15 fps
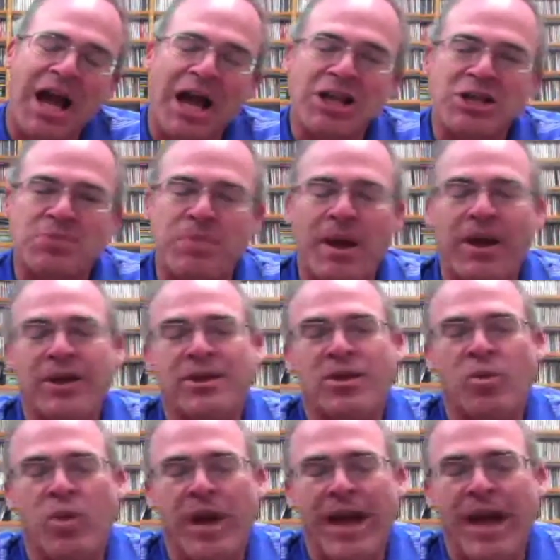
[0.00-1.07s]
I spell it the
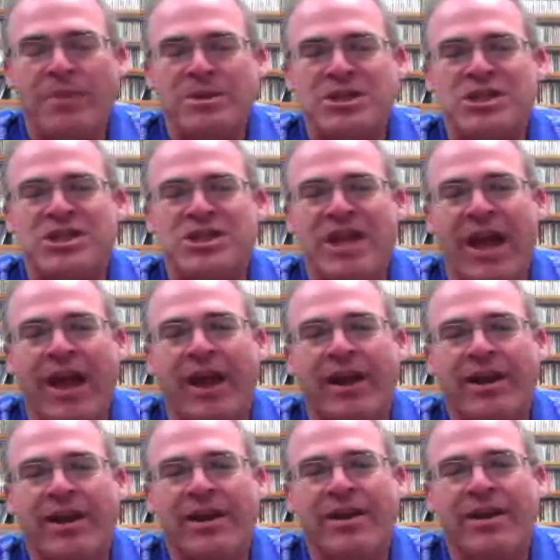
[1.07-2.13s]
way I would say it.
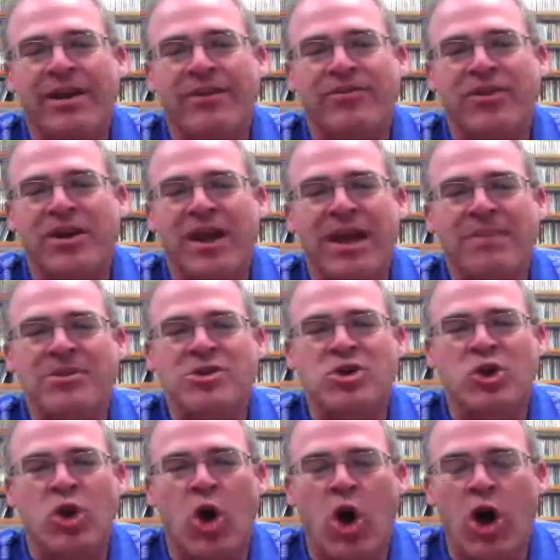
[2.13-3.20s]
If the name is
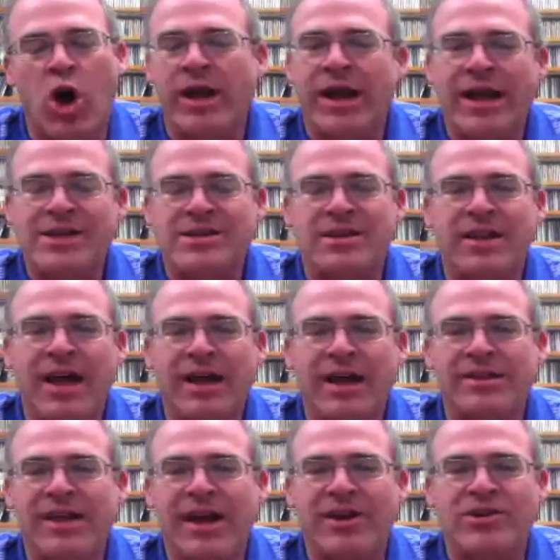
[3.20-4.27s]
long and has a lot of
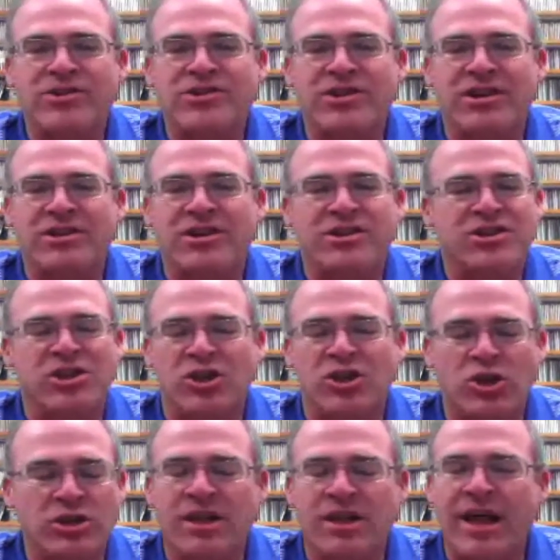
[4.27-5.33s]
letters and it doesn't
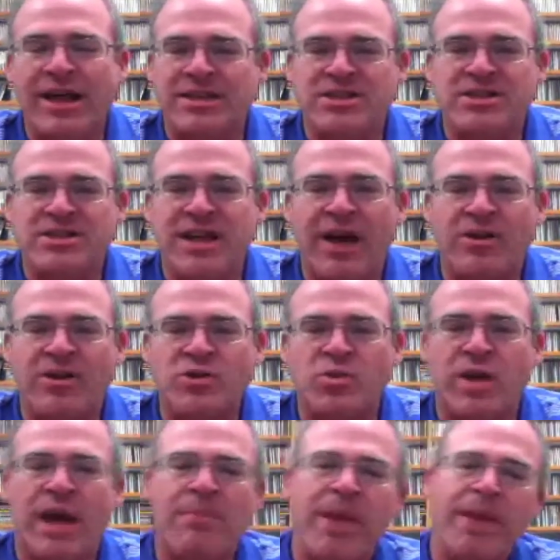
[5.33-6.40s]
look like it sounds,
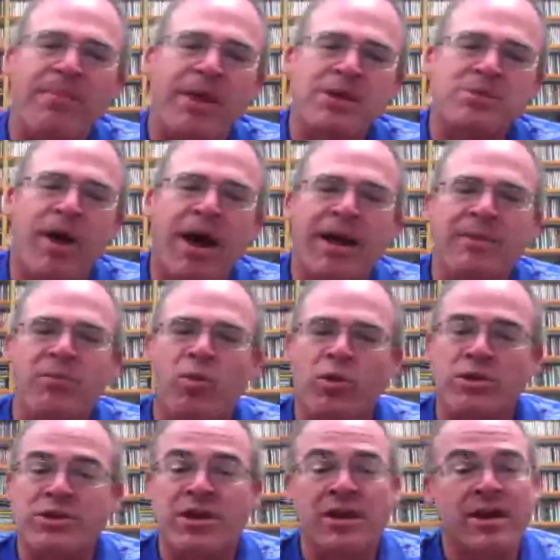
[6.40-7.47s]
when I make my spotting
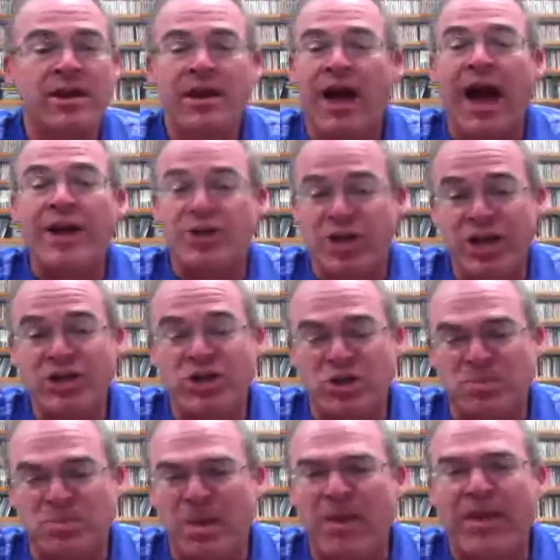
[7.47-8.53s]
boards, I change the
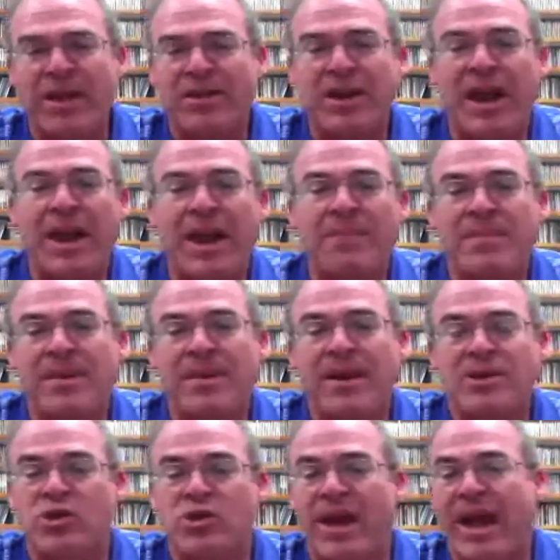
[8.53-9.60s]
spelling of the name
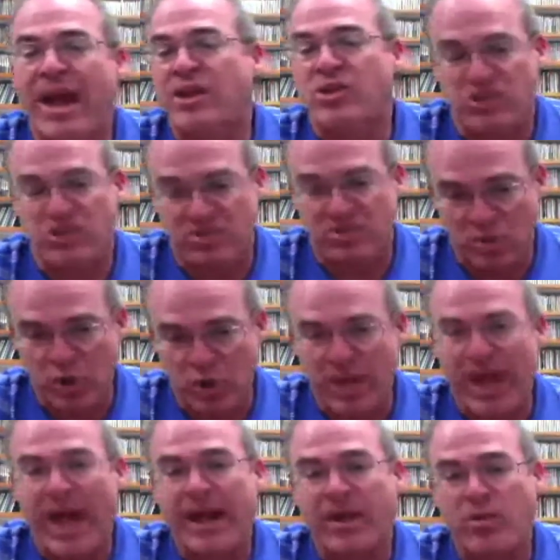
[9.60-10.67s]
so that I can just
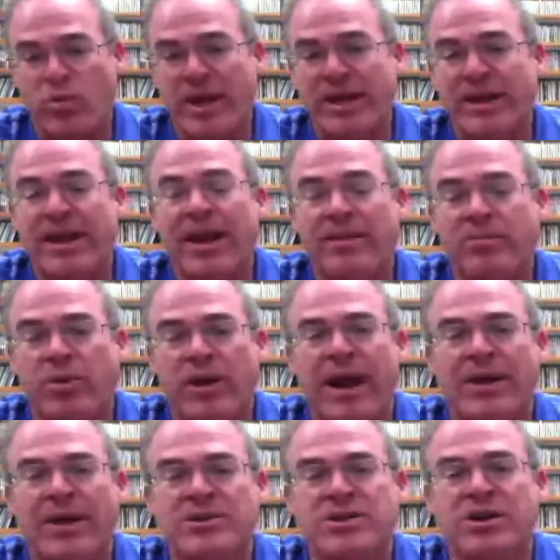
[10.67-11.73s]
look at it, read it, and
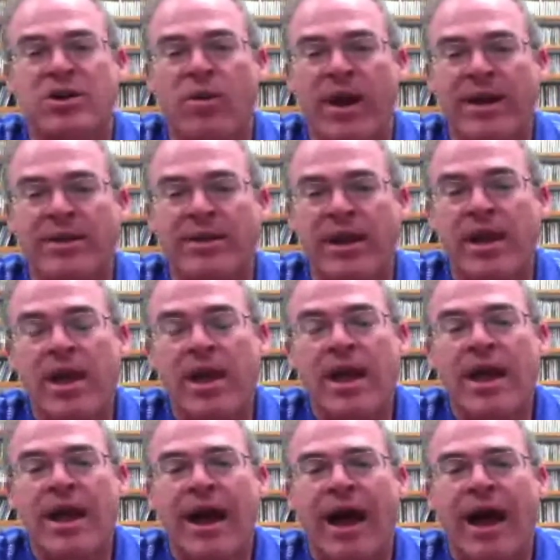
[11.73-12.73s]
pronounce it correctly.